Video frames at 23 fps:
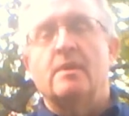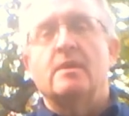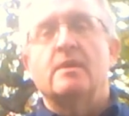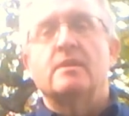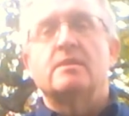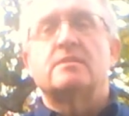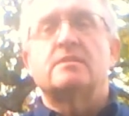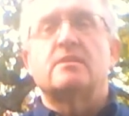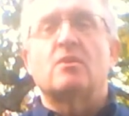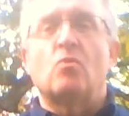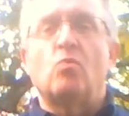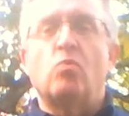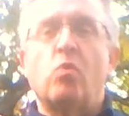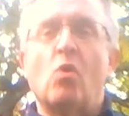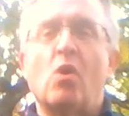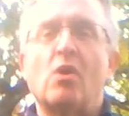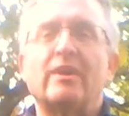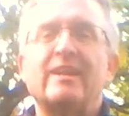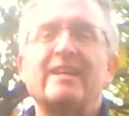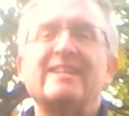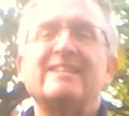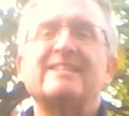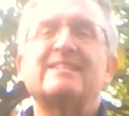So
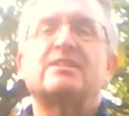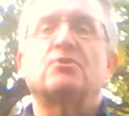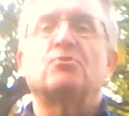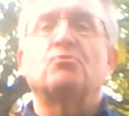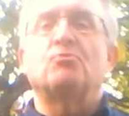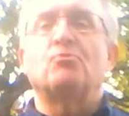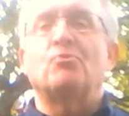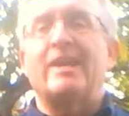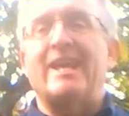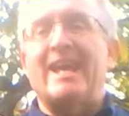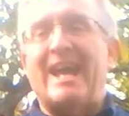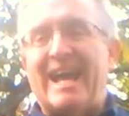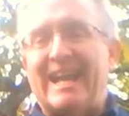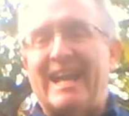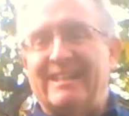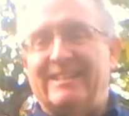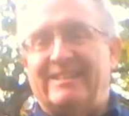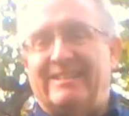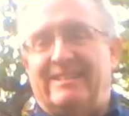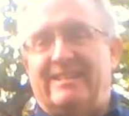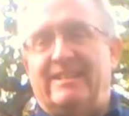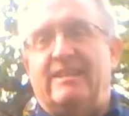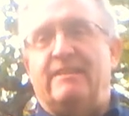what is the
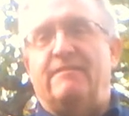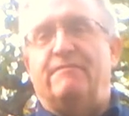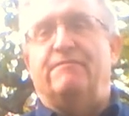reality